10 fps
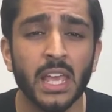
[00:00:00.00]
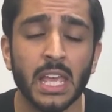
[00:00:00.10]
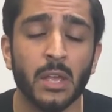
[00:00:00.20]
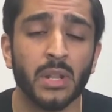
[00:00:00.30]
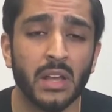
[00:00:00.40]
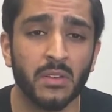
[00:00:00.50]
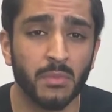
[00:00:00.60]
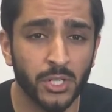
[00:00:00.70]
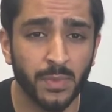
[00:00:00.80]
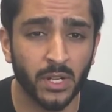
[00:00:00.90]
It would have a
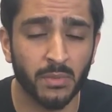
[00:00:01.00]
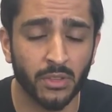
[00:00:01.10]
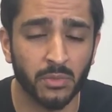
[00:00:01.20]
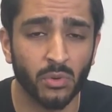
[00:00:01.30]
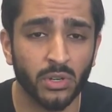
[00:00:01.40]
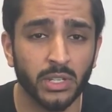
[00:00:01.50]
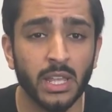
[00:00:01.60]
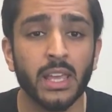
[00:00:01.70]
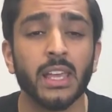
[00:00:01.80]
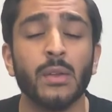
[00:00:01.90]
much better motherboard.
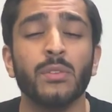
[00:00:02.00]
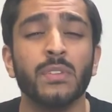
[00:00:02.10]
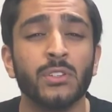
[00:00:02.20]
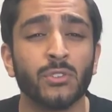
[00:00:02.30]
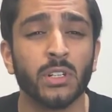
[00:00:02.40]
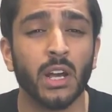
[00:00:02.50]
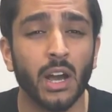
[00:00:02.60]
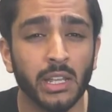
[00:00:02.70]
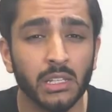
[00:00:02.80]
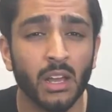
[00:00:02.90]
It would feature an
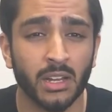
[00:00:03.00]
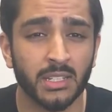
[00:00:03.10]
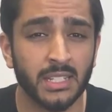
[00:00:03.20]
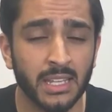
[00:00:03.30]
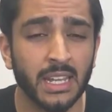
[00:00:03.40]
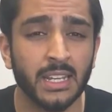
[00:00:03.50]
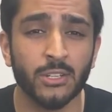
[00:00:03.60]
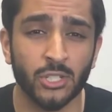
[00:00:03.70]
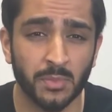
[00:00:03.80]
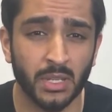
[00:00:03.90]
unlocked
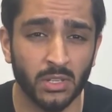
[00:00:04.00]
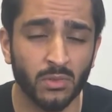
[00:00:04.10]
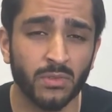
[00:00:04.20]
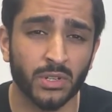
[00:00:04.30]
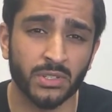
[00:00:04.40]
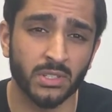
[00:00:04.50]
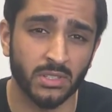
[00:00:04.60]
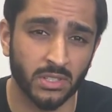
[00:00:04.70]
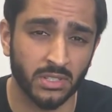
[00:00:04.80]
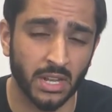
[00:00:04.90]
1080 GPU versus
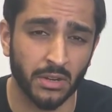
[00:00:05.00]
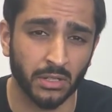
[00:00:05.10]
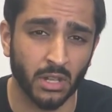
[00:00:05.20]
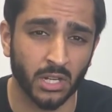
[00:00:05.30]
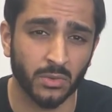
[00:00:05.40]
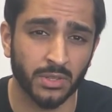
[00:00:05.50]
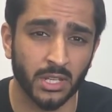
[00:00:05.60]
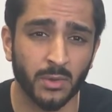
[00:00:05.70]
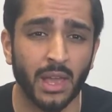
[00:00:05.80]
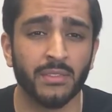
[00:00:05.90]
the standard locked one that
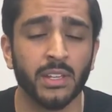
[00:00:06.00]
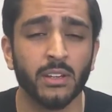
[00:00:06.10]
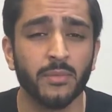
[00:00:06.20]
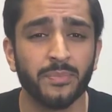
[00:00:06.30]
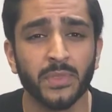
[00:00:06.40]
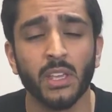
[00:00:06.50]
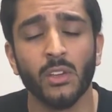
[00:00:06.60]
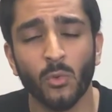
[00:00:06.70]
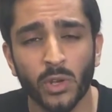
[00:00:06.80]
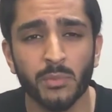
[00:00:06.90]
you have here.
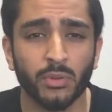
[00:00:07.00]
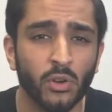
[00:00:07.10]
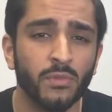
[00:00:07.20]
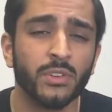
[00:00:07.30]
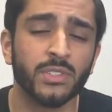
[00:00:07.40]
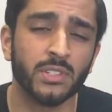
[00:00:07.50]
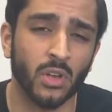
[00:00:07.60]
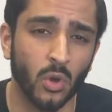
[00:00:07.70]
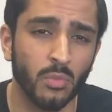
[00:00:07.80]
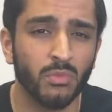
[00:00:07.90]
Win Pro versus
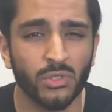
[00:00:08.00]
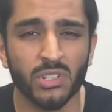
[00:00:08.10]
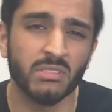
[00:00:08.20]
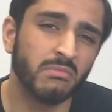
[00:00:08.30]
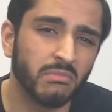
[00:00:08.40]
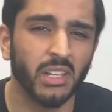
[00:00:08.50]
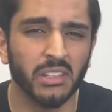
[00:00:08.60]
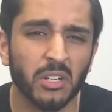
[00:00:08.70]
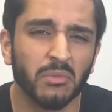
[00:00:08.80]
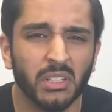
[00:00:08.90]
Home, which is, a
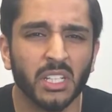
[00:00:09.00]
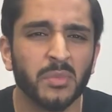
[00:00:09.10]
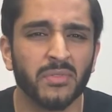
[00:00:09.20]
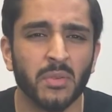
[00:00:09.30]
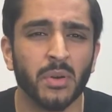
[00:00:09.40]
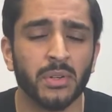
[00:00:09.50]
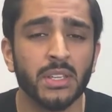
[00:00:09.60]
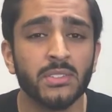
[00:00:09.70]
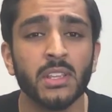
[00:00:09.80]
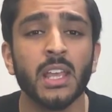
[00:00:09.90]
little bit of a
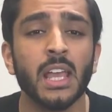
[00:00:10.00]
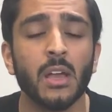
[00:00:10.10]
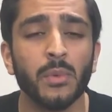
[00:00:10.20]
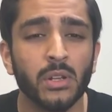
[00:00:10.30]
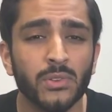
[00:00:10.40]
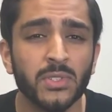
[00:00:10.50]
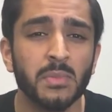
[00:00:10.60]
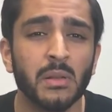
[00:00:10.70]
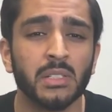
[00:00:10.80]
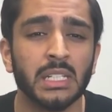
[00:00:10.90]
bonus. And we'd also
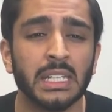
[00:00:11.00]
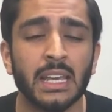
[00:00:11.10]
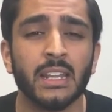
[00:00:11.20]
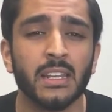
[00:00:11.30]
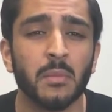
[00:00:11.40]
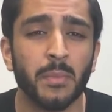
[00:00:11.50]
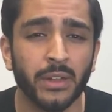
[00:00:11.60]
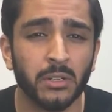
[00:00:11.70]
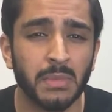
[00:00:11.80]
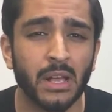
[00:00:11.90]
be able to get in a
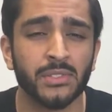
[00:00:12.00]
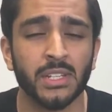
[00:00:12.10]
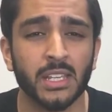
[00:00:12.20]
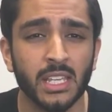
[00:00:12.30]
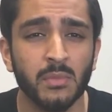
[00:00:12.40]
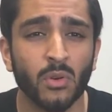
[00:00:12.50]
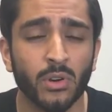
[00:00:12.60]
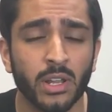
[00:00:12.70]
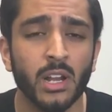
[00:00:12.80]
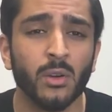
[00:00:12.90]
better mouse and
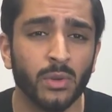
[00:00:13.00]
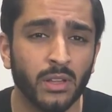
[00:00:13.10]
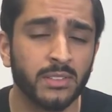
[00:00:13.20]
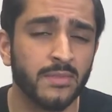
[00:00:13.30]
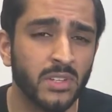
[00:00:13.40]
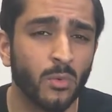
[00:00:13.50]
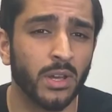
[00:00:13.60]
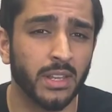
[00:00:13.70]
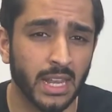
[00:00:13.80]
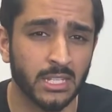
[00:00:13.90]
keyboard relative to
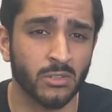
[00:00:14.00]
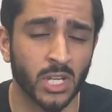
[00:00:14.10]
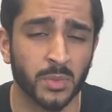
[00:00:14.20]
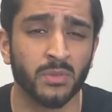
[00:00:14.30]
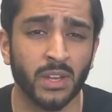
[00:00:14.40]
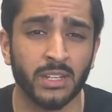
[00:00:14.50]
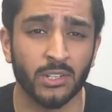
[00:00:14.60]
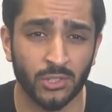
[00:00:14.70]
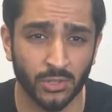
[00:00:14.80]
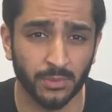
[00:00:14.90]
what Acer has
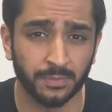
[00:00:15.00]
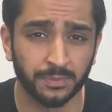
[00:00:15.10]
provided you.